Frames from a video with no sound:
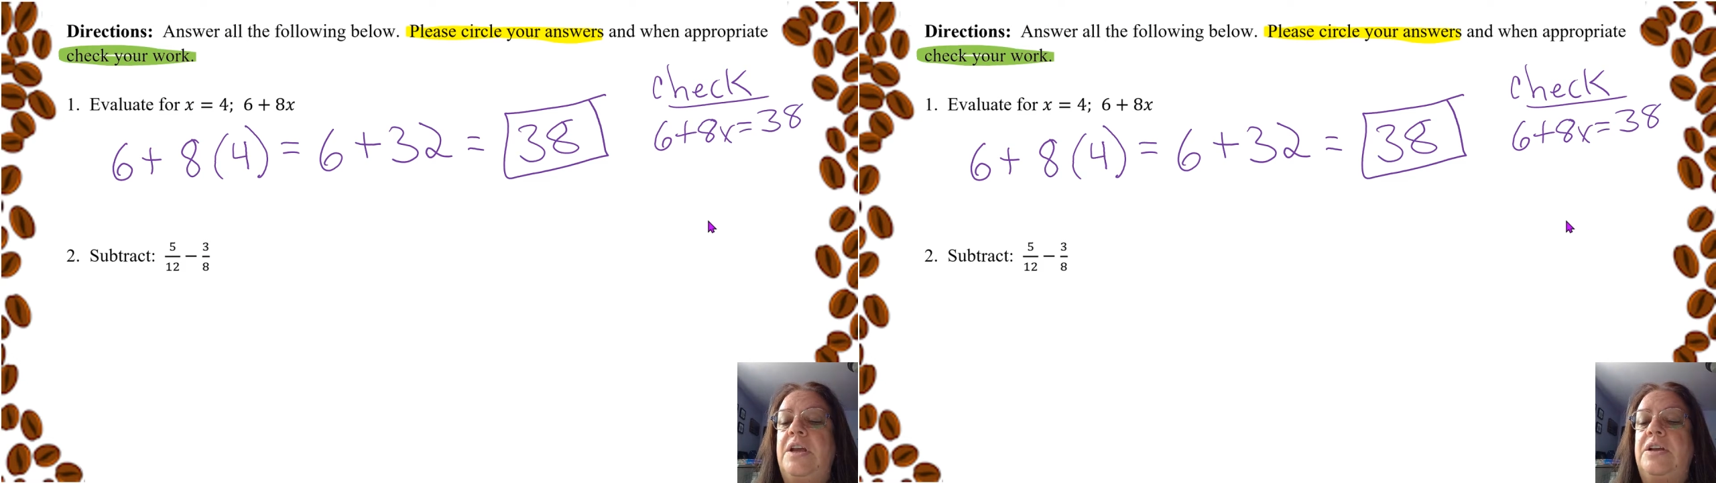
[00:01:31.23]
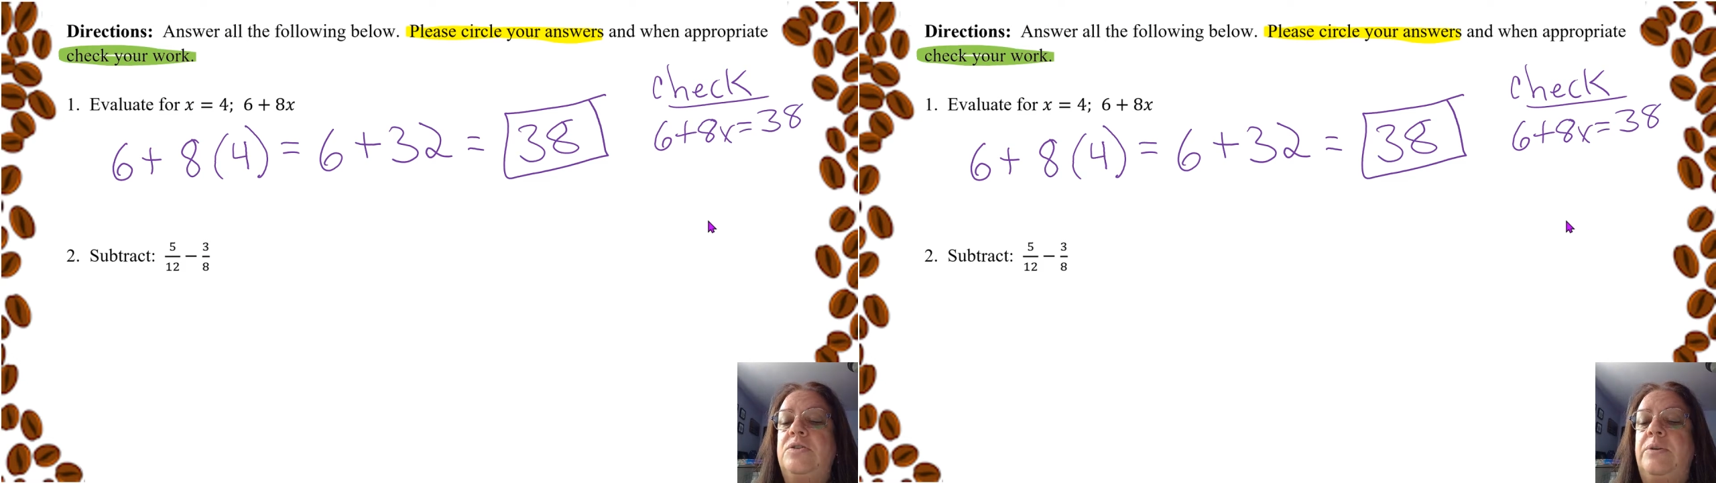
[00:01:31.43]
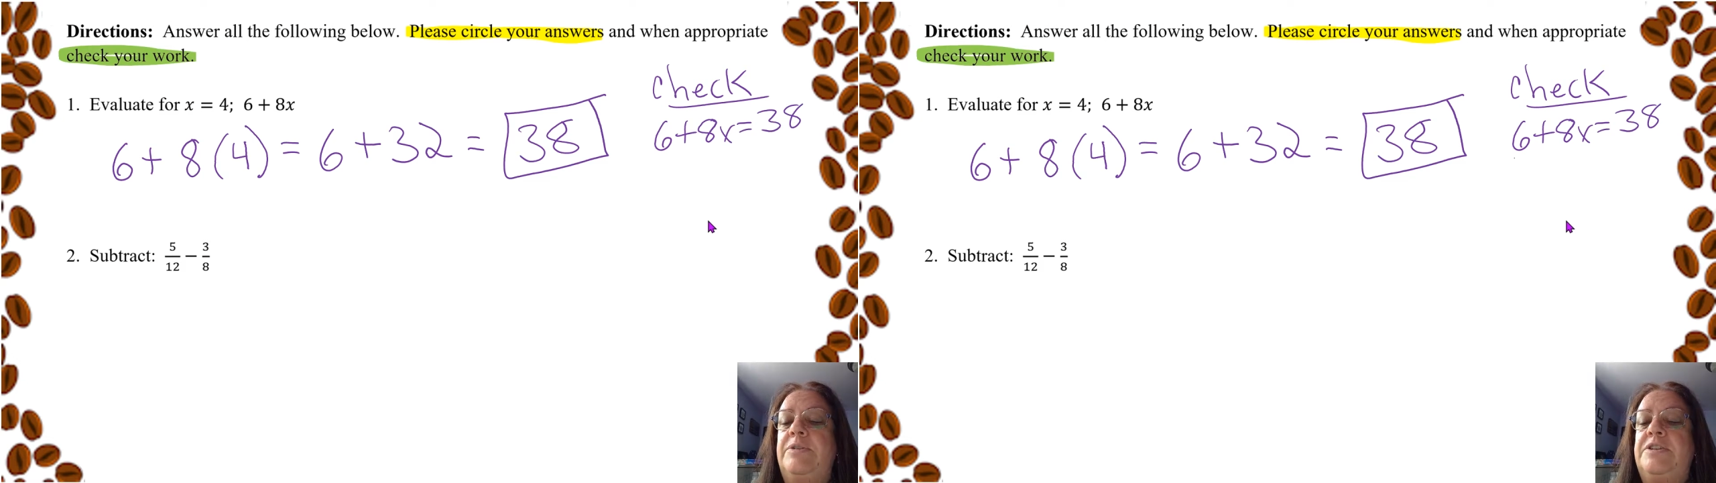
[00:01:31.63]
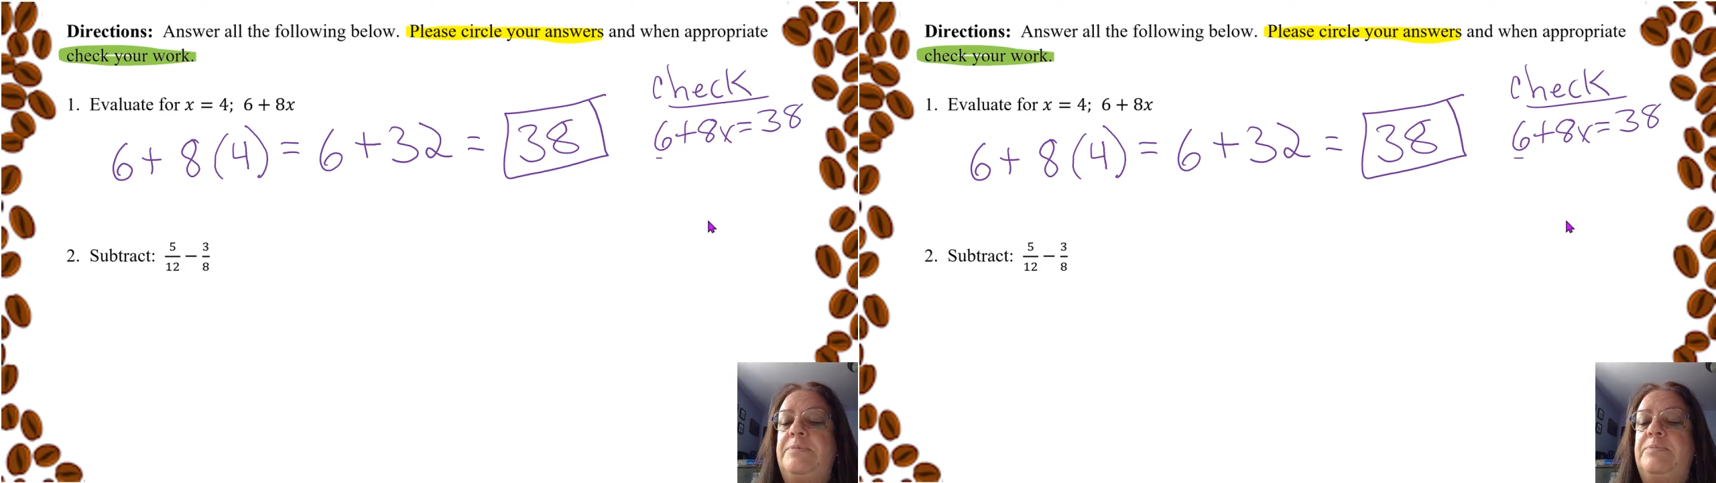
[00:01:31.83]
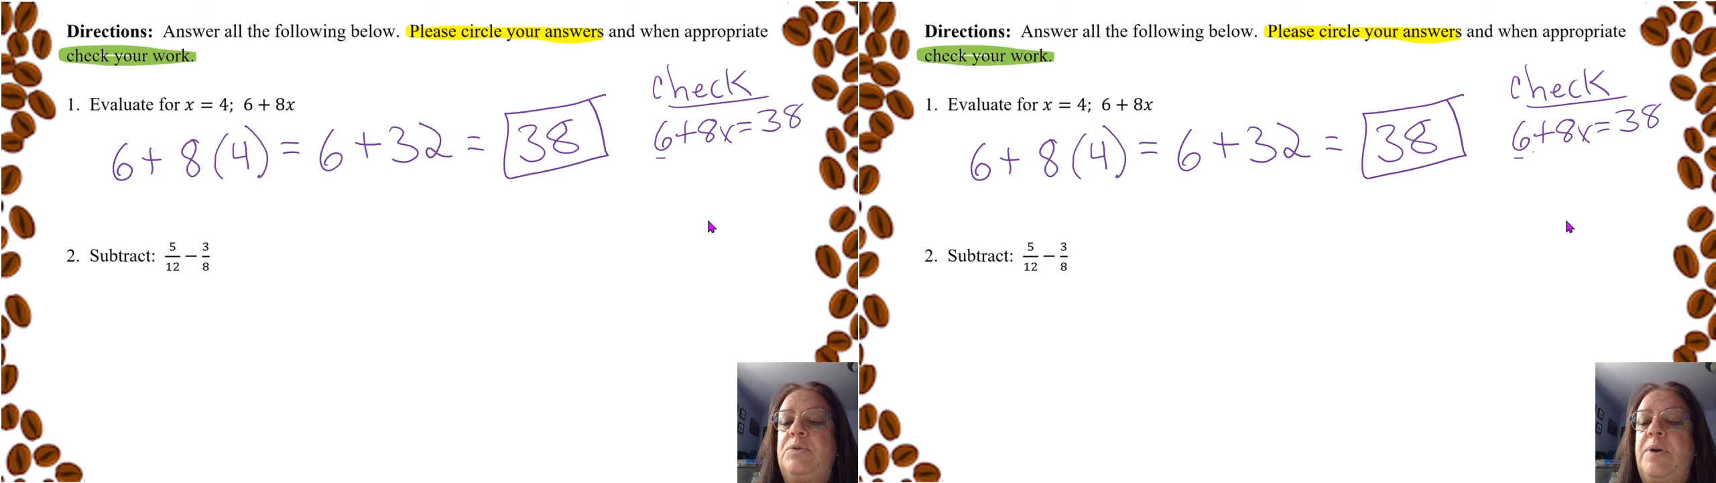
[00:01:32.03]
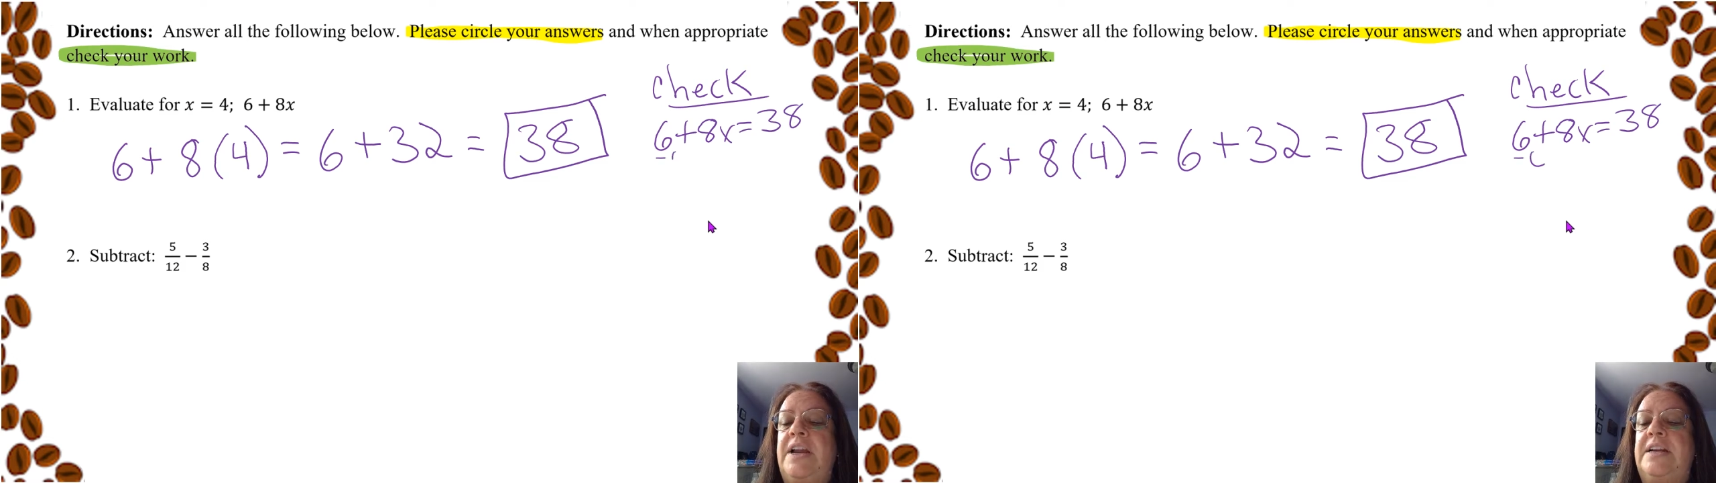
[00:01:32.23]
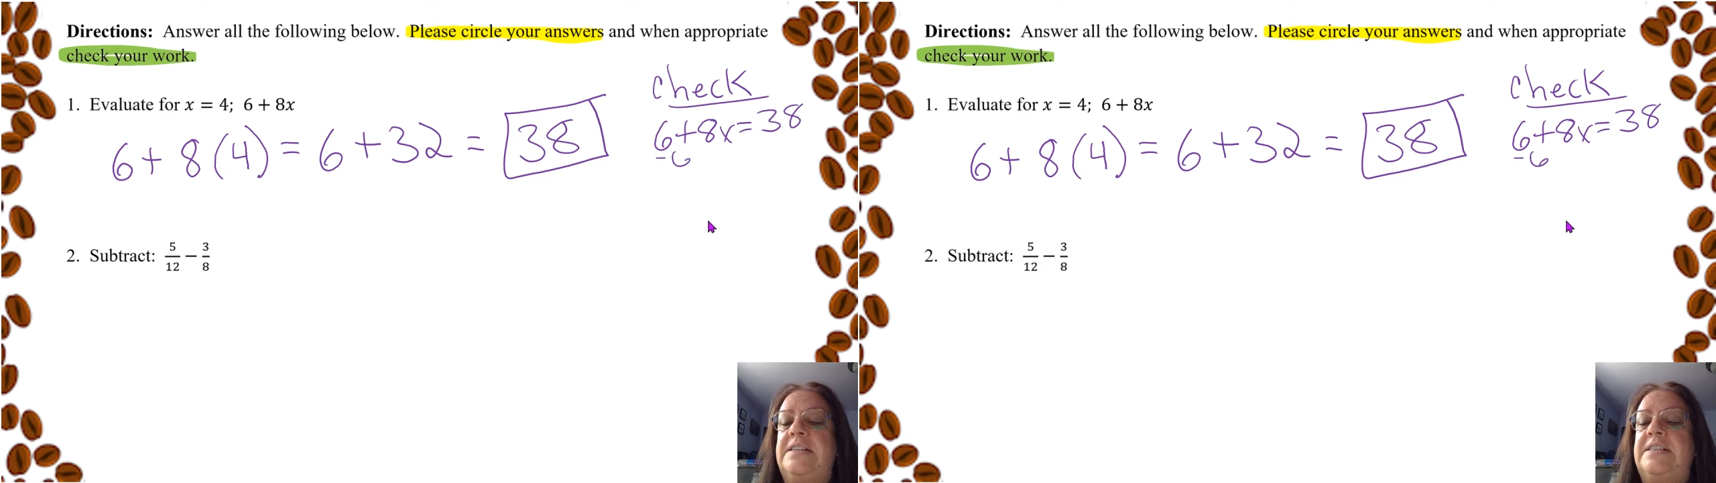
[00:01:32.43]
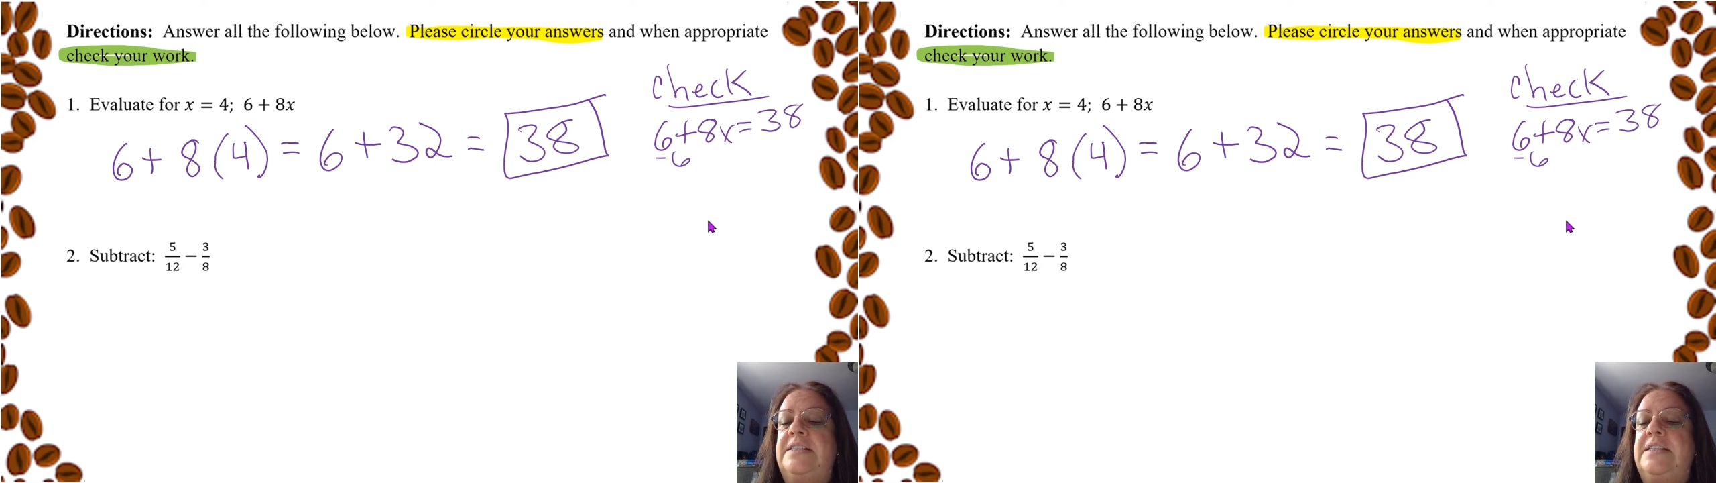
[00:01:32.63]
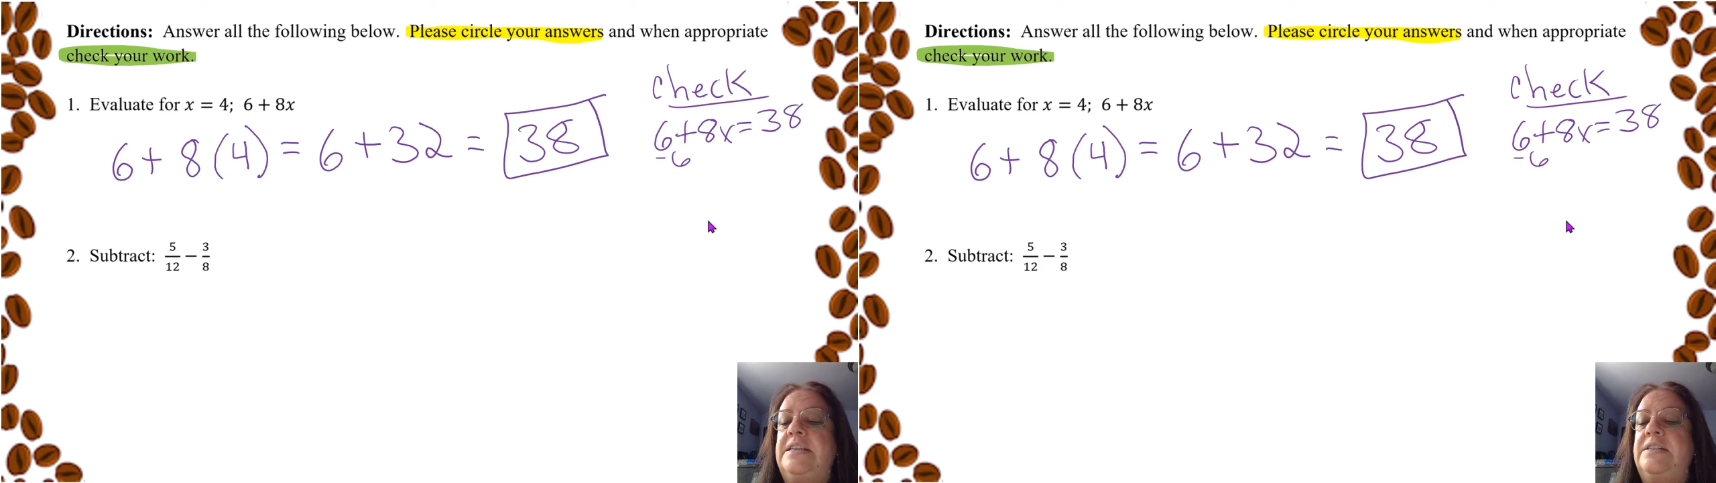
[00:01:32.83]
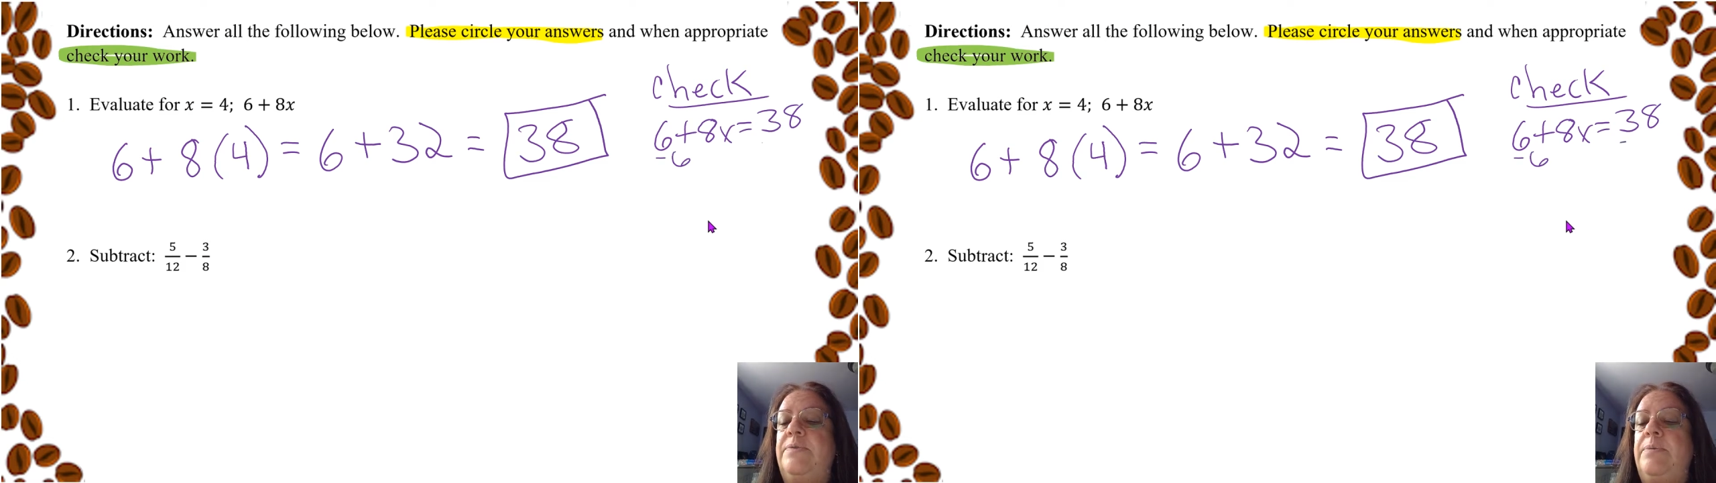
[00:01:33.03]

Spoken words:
So I'm going to subtract 6